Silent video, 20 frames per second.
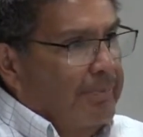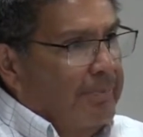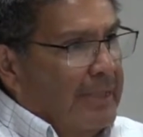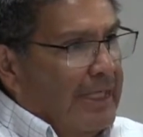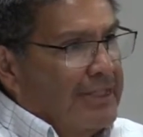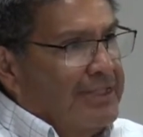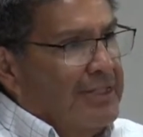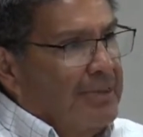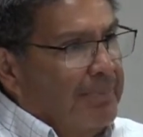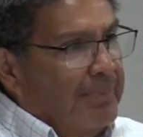
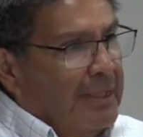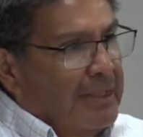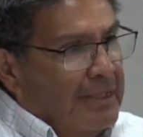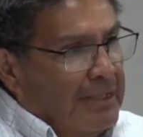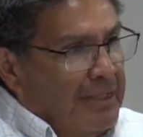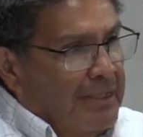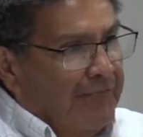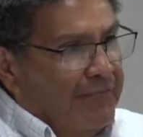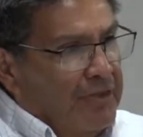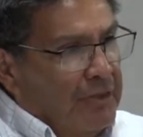I said, but
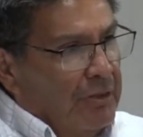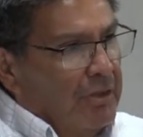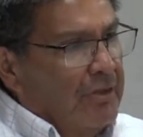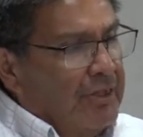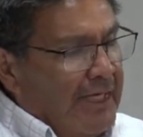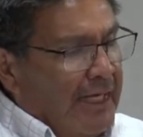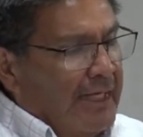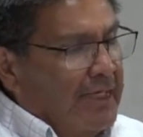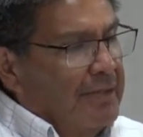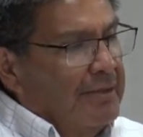if you
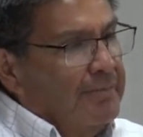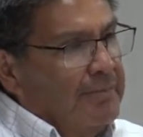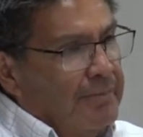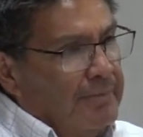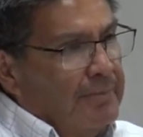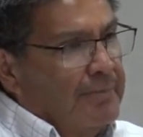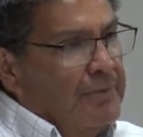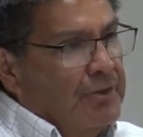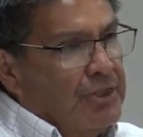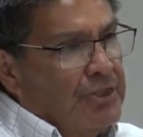look at it
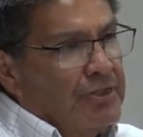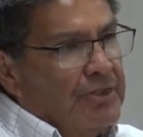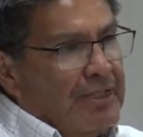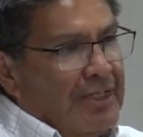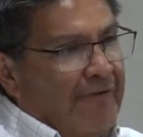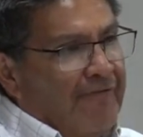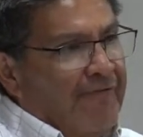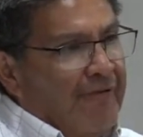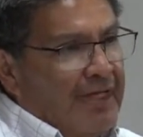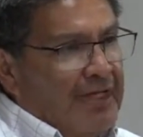just
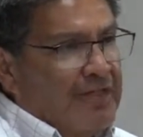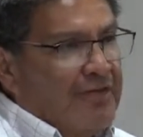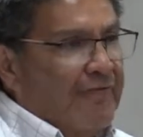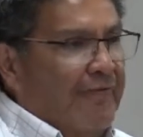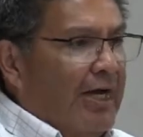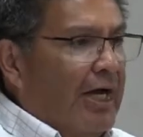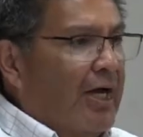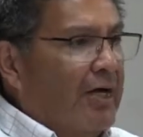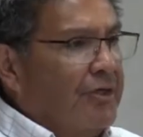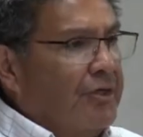at face
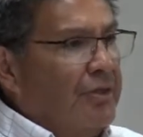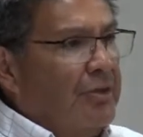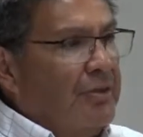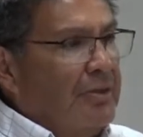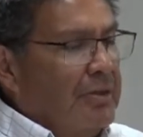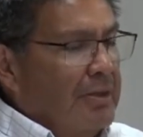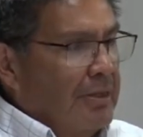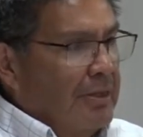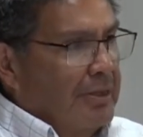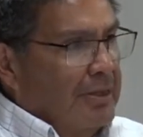
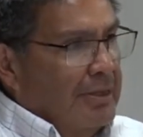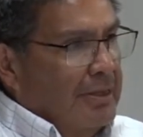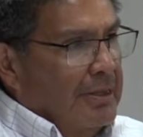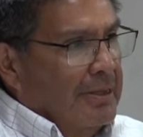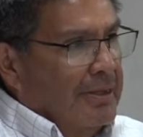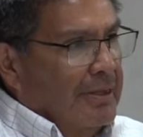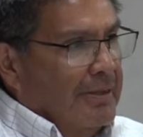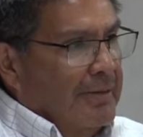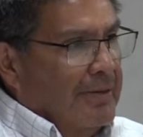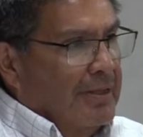value,
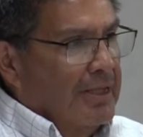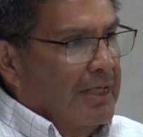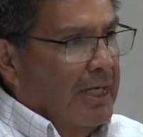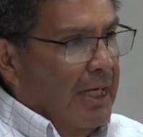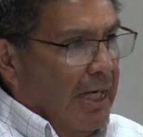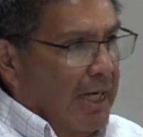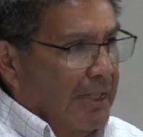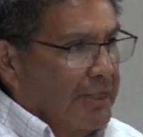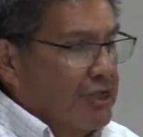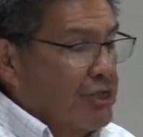
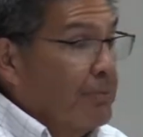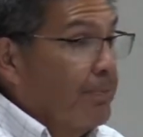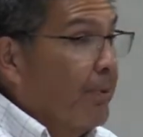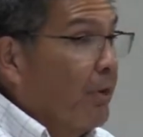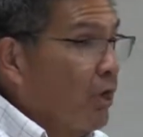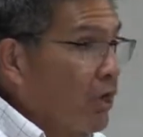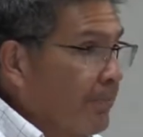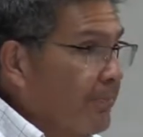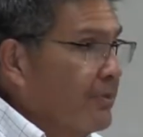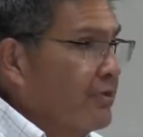God is
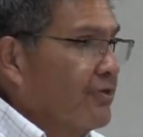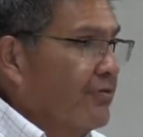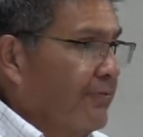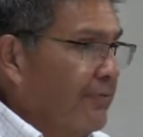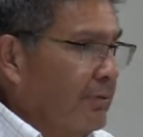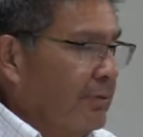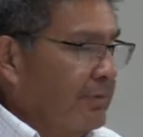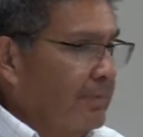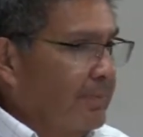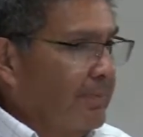
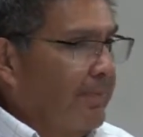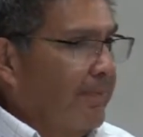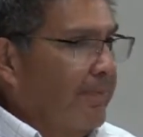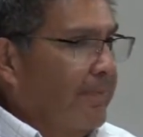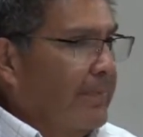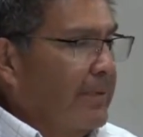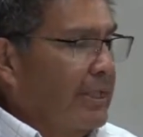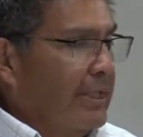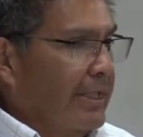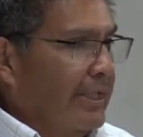purposeful
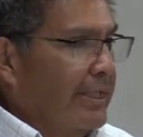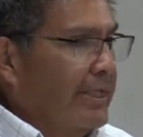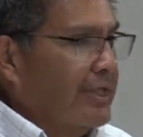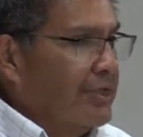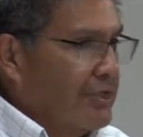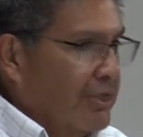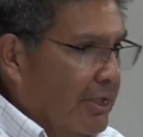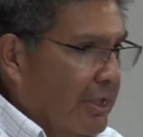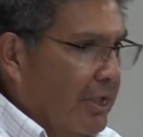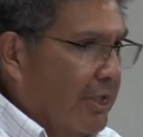in
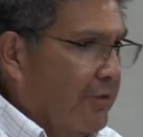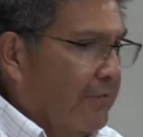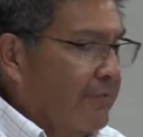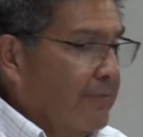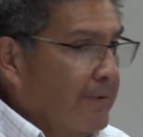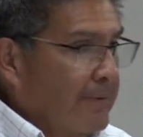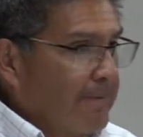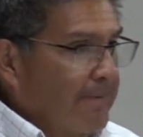his love.